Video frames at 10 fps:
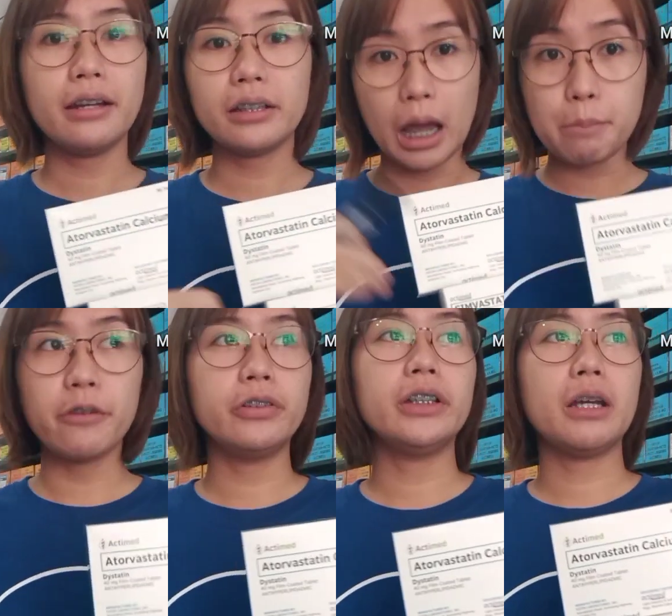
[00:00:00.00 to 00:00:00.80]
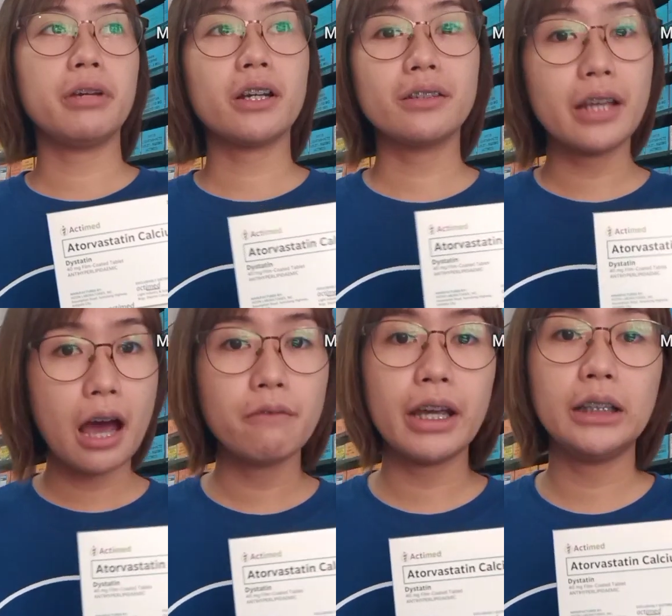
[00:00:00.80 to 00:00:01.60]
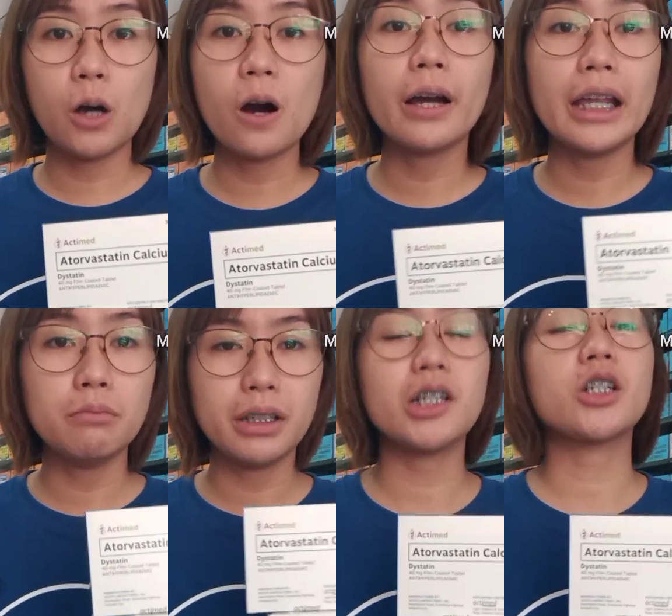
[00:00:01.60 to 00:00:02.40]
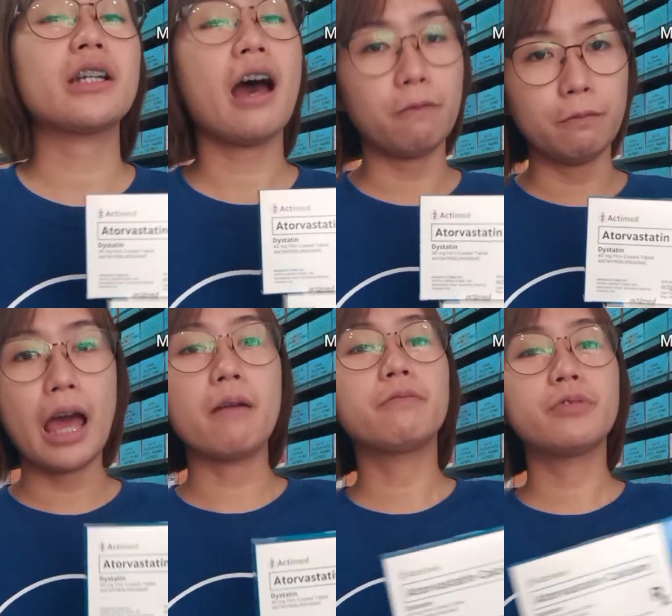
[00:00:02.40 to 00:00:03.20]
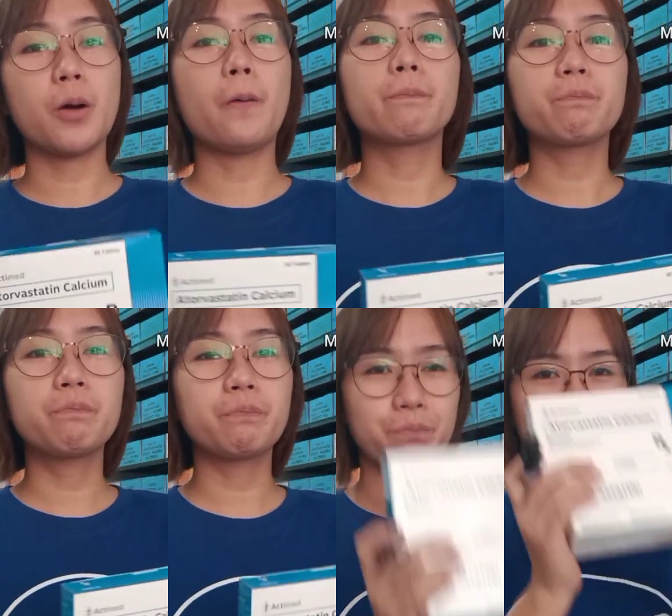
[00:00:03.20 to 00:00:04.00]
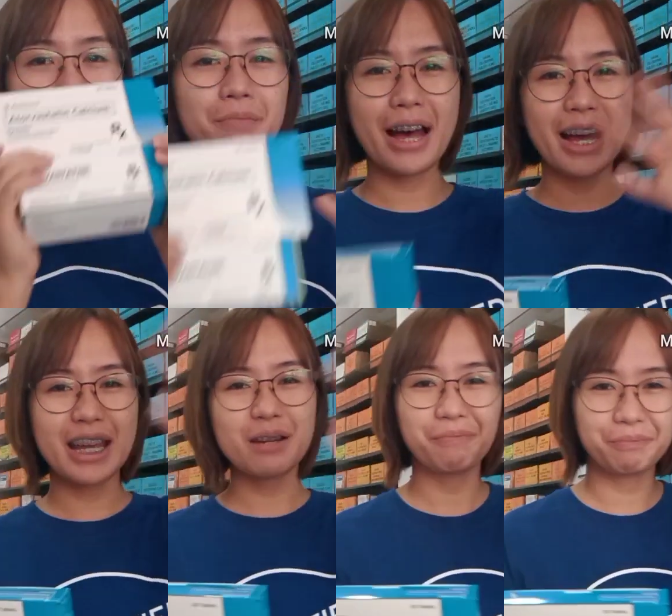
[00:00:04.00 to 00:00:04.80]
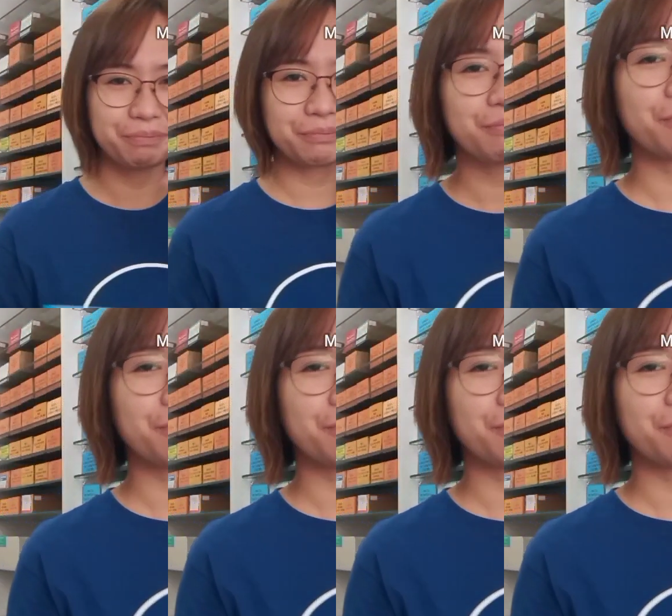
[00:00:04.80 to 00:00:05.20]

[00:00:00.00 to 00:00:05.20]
any time of the day because they have a long elimination half-life. So, bye!